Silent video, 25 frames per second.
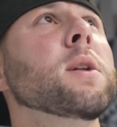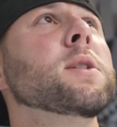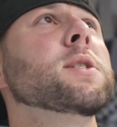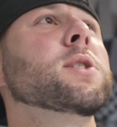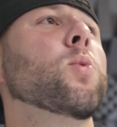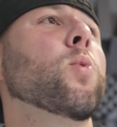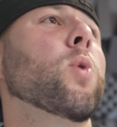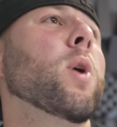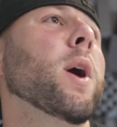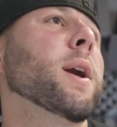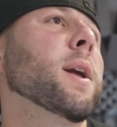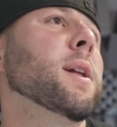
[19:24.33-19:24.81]

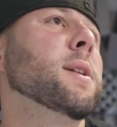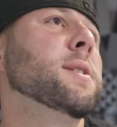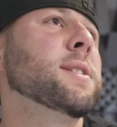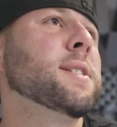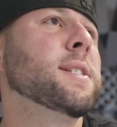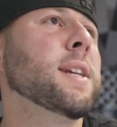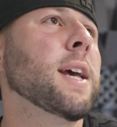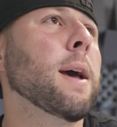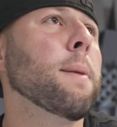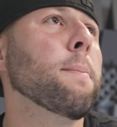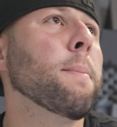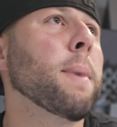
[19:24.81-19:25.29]
to where I can
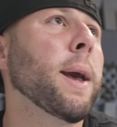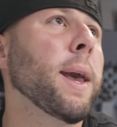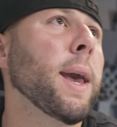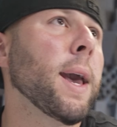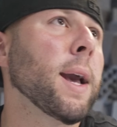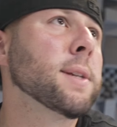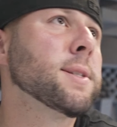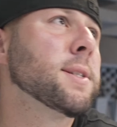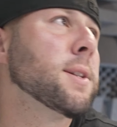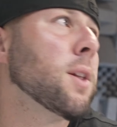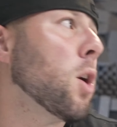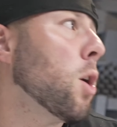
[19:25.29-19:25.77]
set my
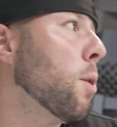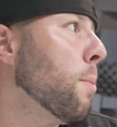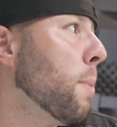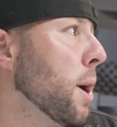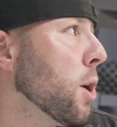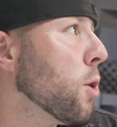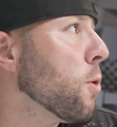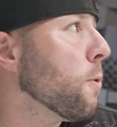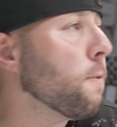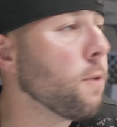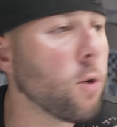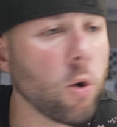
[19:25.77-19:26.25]
XLR
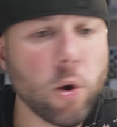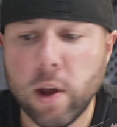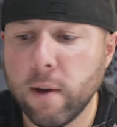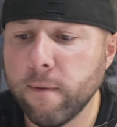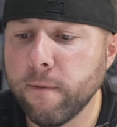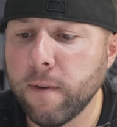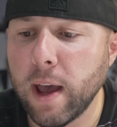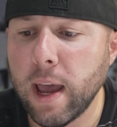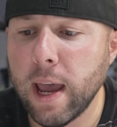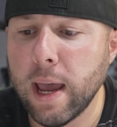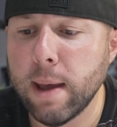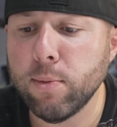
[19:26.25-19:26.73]
microphone
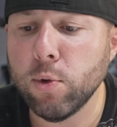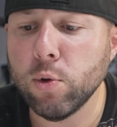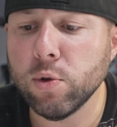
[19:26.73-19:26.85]
if I am